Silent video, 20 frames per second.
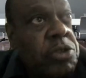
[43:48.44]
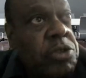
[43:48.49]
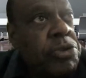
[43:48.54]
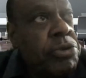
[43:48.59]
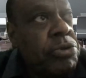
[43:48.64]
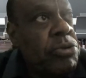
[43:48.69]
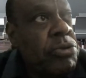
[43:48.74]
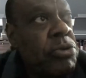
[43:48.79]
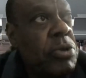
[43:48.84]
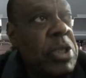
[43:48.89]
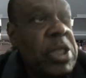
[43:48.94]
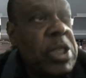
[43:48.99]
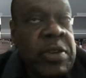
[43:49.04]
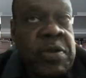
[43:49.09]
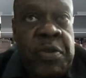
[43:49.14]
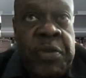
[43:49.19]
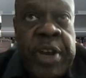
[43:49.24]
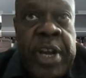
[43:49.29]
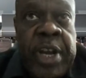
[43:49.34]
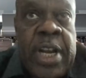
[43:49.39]
to
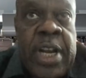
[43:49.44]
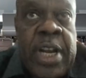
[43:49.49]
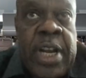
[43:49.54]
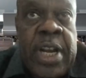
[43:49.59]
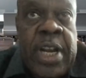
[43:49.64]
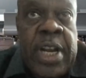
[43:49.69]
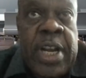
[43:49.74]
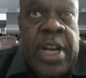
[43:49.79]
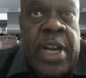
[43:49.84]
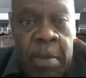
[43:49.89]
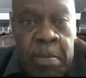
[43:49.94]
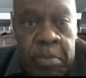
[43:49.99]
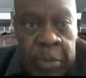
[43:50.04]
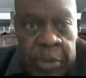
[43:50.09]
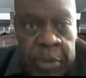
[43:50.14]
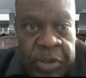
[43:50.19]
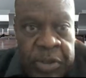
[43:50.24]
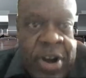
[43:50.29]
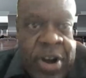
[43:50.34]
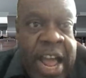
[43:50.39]
really
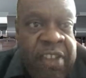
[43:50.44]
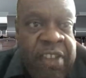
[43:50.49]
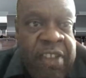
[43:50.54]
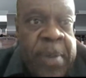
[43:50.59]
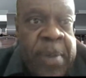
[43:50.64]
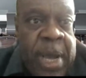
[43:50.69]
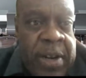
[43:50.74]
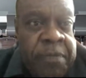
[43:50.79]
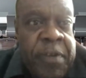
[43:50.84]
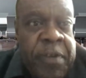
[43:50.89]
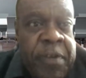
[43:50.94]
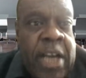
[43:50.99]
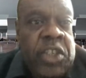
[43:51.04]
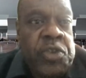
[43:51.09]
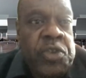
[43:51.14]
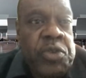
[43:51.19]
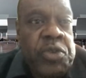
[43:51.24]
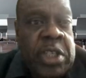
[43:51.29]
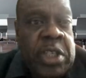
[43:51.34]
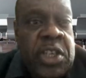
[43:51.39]
drive
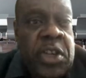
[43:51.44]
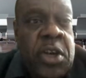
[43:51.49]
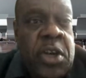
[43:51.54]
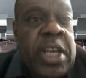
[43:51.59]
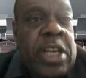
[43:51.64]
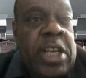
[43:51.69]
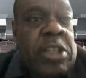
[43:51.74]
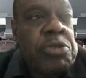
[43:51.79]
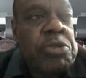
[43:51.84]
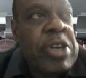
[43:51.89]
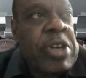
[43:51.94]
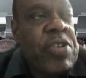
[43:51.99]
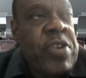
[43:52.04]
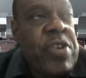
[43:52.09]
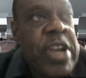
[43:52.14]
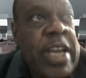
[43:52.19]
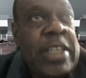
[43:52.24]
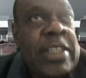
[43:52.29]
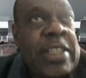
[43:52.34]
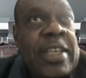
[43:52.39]
manufacturing in order to
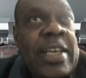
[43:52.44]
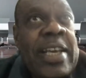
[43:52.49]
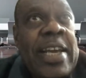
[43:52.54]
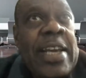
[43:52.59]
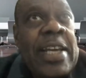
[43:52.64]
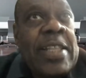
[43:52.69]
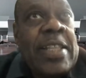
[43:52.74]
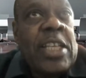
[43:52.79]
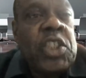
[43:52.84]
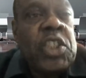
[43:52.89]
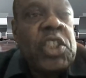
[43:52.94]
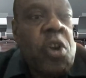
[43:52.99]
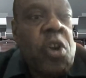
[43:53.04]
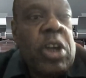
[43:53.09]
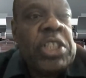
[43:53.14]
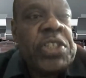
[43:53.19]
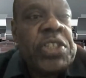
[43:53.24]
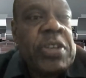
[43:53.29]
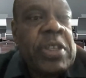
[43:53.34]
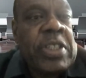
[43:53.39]
create the
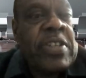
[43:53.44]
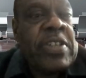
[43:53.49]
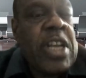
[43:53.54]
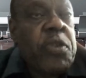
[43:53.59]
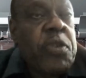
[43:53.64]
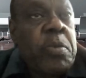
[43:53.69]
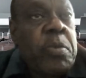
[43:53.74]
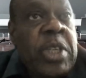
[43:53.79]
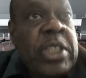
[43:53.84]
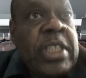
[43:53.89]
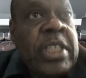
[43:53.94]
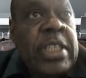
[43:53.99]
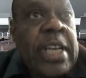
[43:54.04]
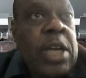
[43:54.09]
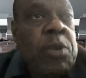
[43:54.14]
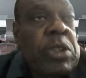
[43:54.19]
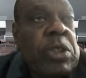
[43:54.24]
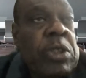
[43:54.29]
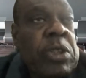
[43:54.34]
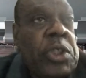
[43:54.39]
structural transformation
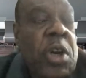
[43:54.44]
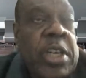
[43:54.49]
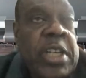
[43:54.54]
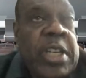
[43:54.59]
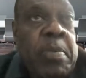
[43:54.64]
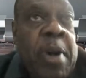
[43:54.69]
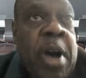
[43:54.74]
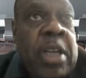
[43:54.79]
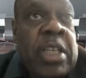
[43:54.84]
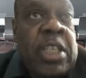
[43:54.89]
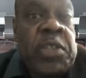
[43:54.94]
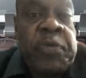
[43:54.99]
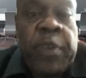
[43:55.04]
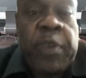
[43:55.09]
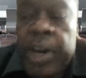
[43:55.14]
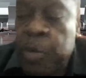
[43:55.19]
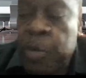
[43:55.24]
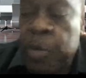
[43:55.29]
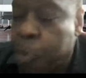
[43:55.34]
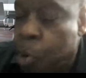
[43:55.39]
that we're talking about is
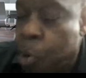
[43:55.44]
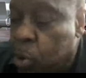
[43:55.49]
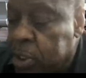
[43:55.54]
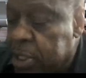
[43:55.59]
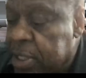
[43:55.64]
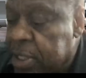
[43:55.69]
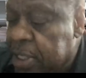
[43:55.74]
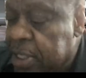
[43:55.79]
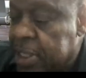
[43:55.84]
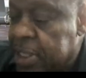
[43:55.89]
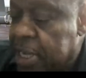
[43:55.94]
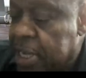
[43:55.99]
very important.